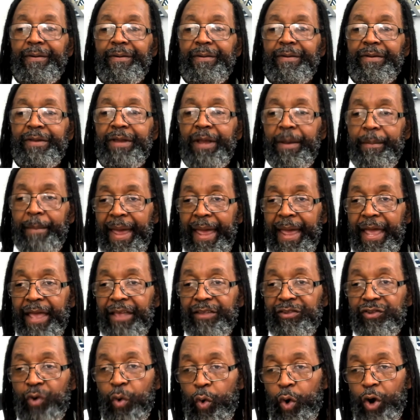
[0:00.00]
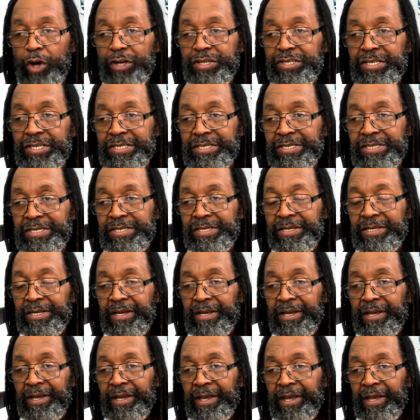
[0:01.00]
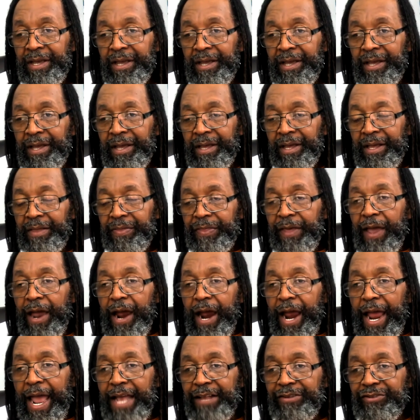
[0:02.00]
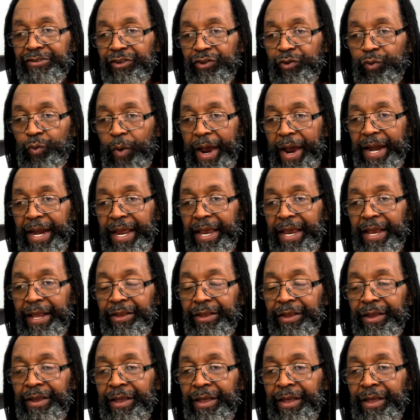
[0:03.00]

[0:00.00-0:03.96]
demands questions there are answers waiting